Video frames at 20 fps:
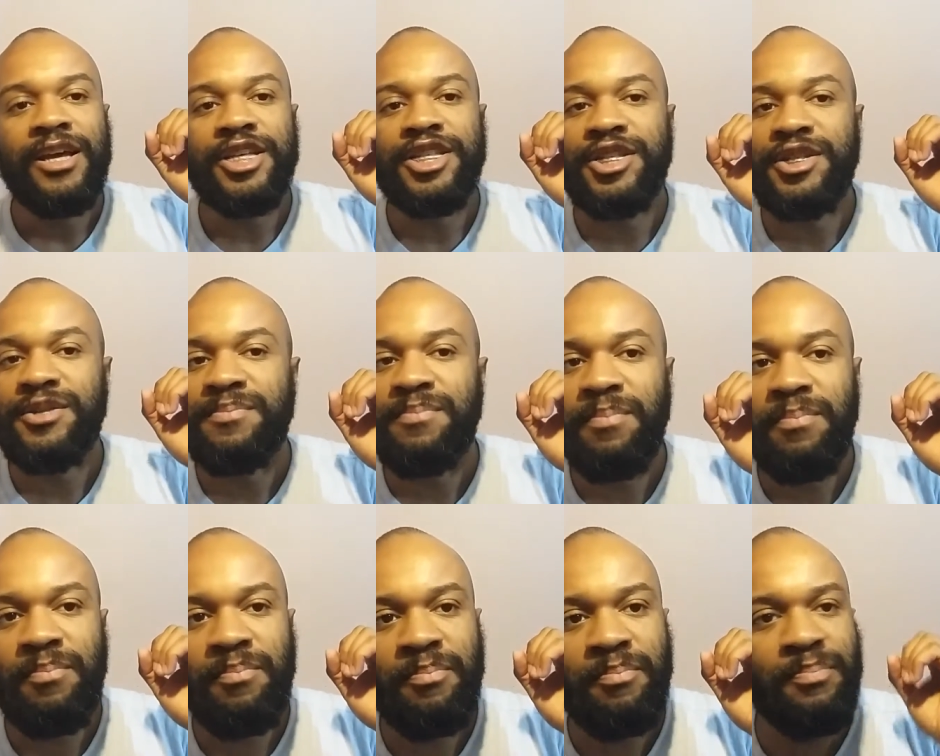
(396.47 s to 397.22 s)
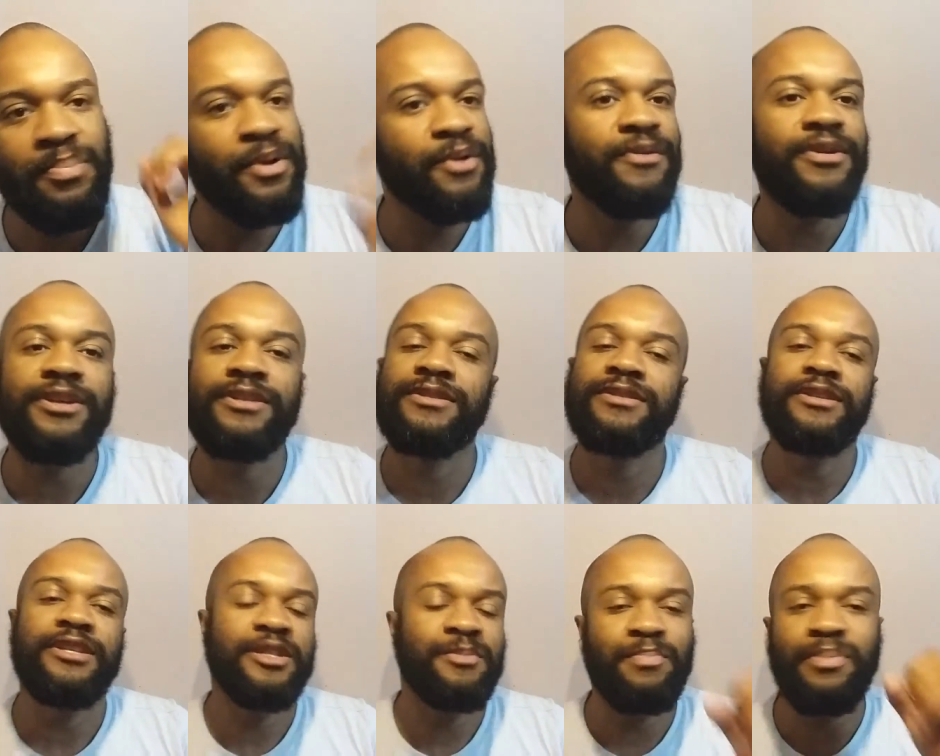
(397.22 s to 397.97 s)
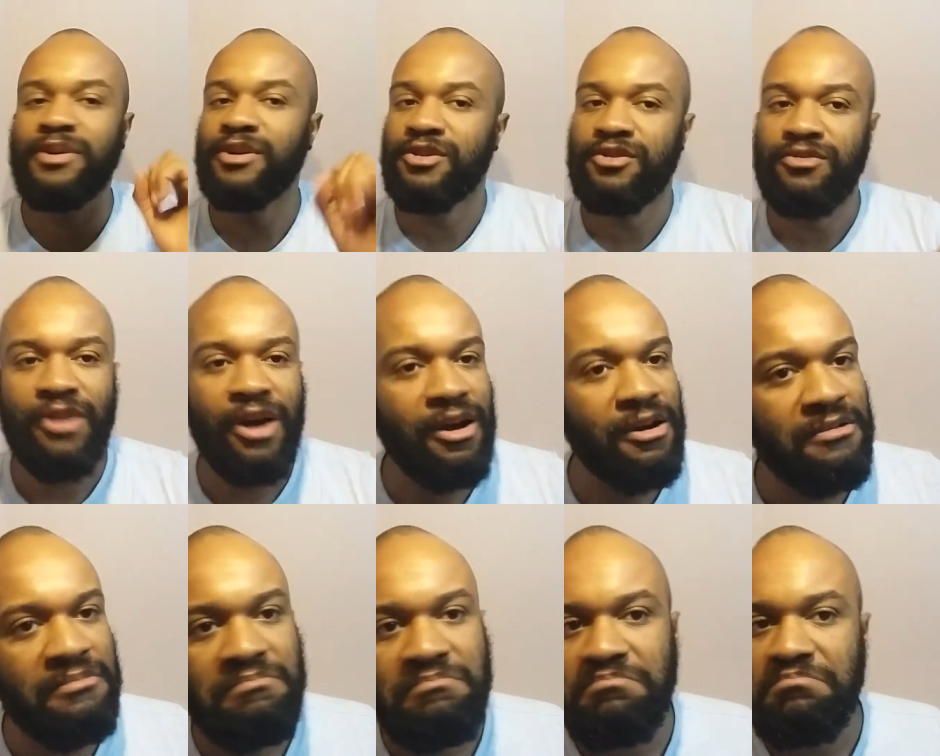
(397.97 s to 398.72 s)
spirit,
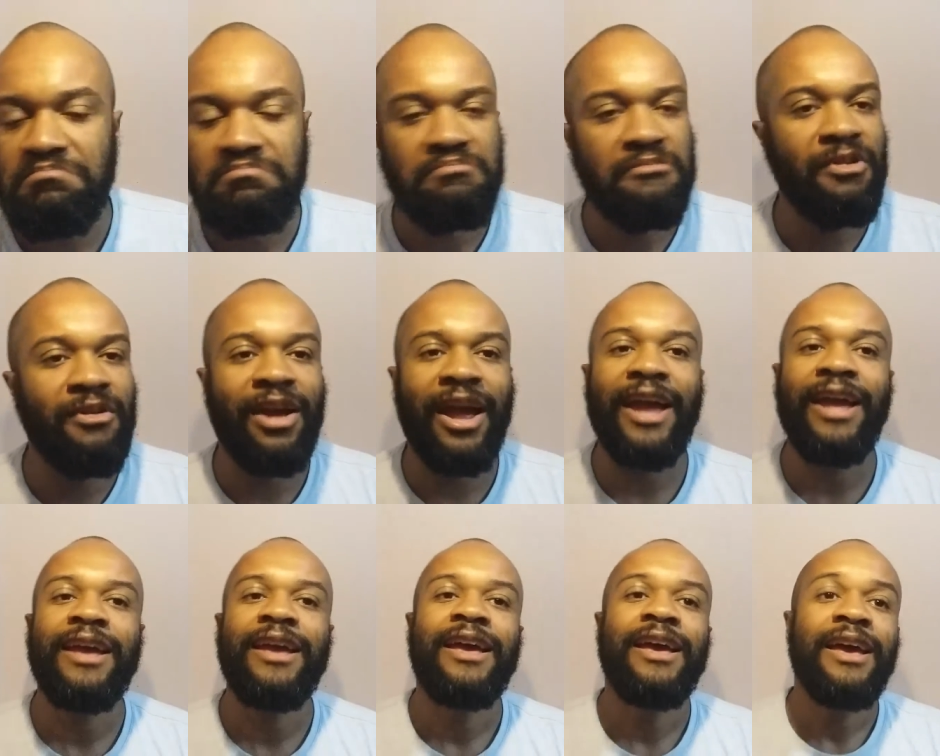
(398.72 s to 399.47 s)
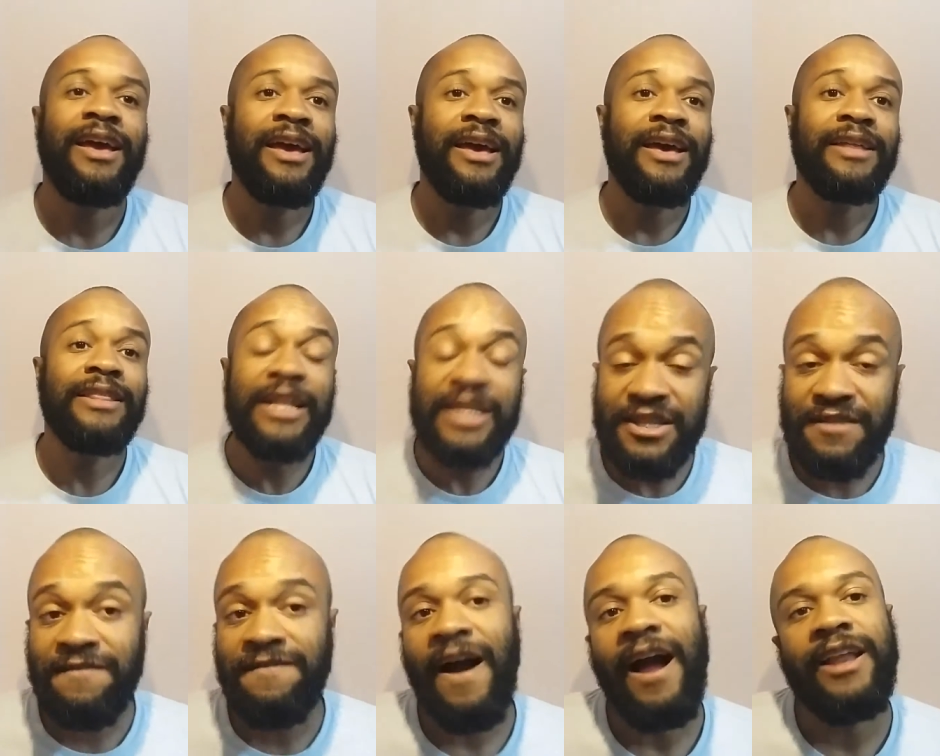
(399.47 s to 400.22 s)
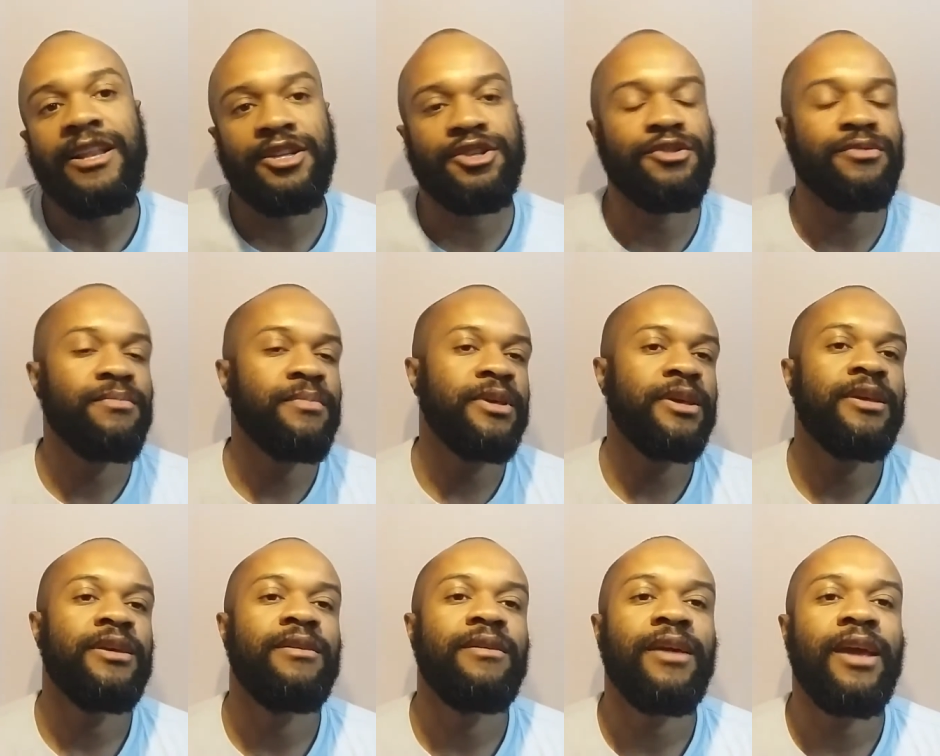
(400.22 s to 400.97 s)
spiritual, okay, that's fine to
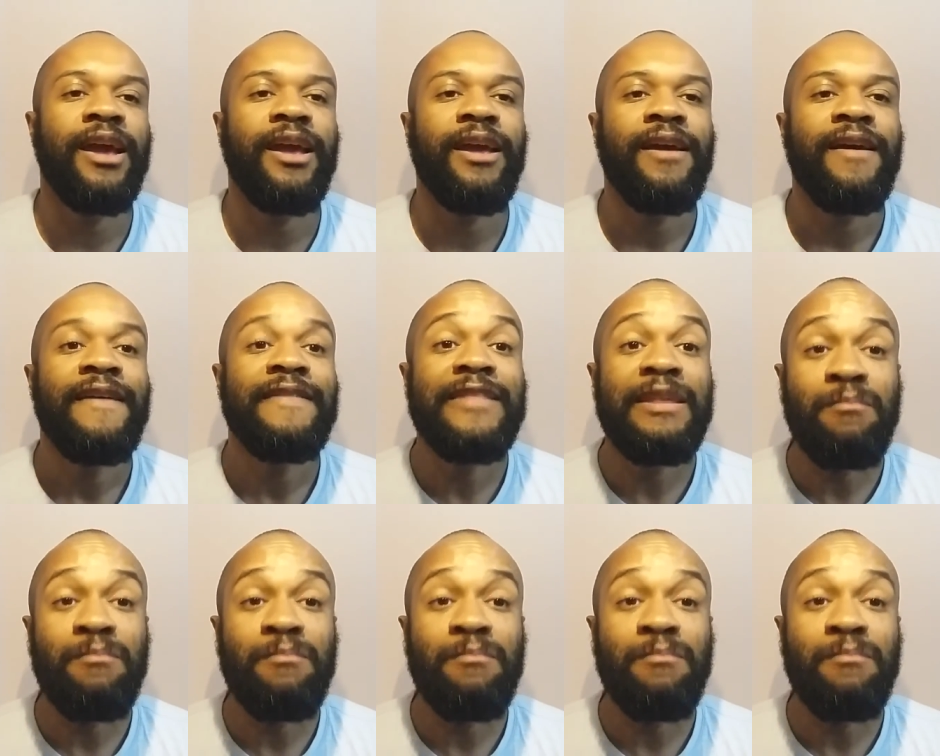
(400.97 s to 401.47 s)
me, okay?